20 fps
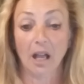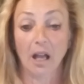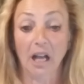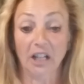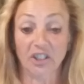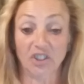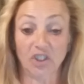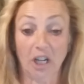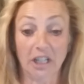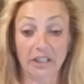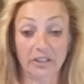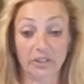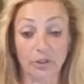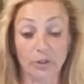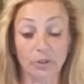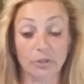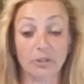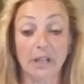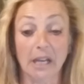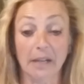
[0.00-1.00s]
A
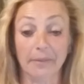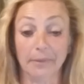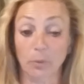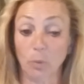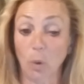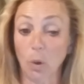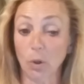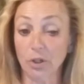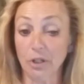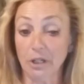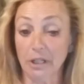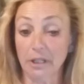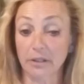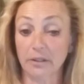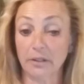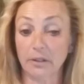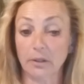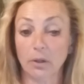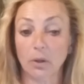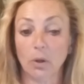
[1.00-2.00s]
shyster, David
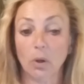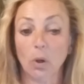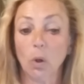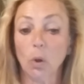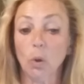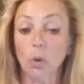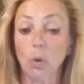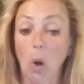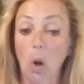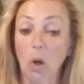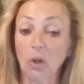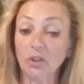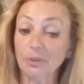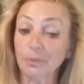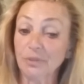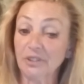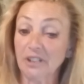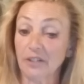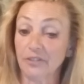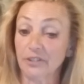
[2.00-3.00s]
Wargonese, who calls
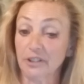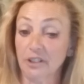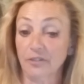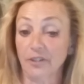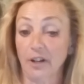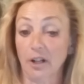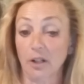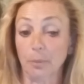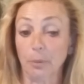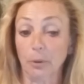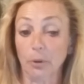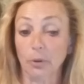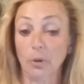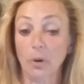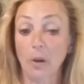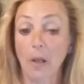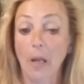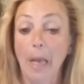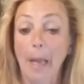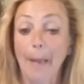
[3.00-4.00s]
himself a developer,
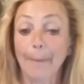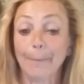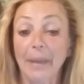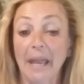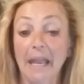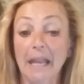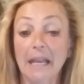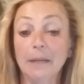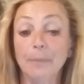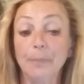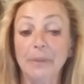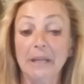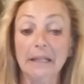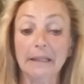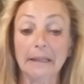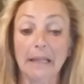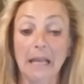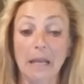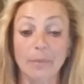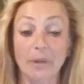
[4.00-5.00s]
paid
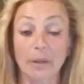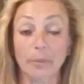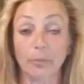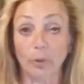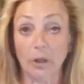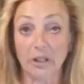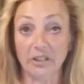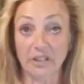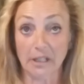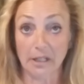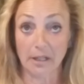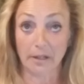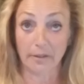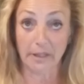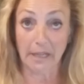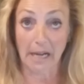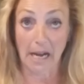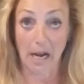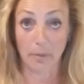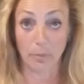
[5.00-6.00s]
Pete Lehman, president of
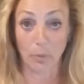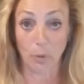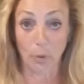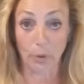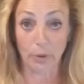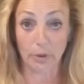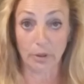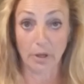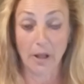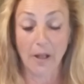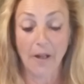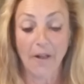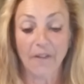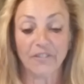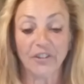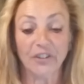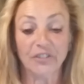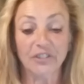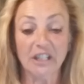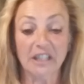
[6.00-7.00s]
the town board,
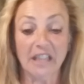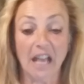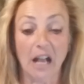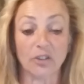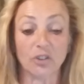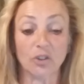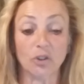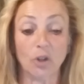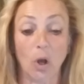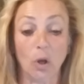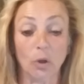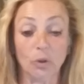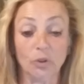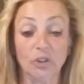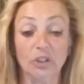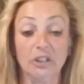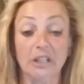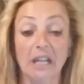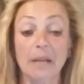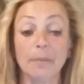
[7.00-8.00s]
$50,000
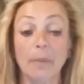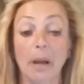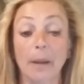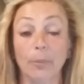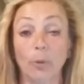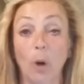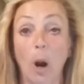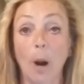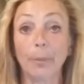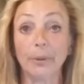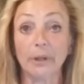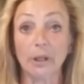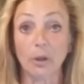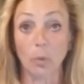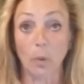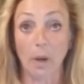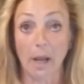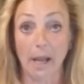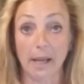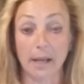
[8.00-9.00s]
to take my property
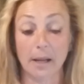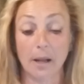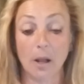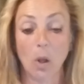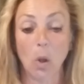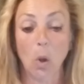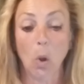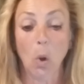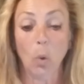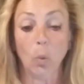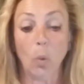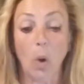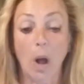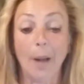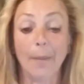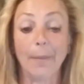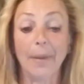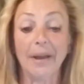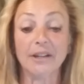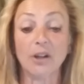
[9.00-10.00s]
away
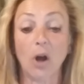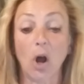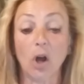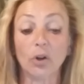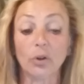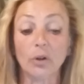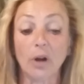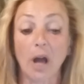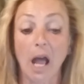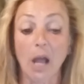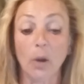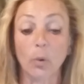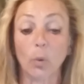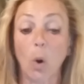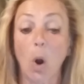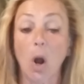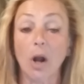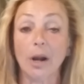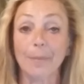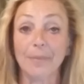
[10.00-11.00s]
while my daughter and I were
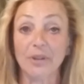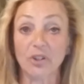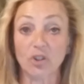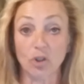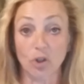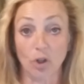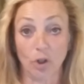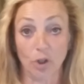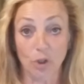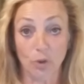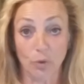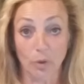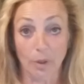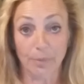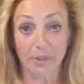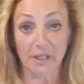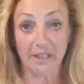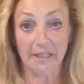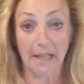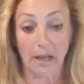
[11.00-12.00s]
on a missionary
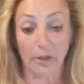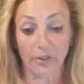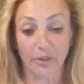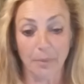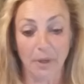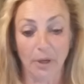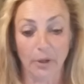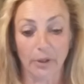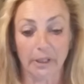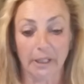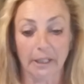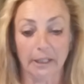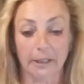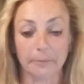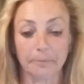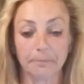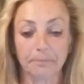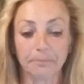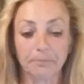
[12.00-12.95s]
trip to South America.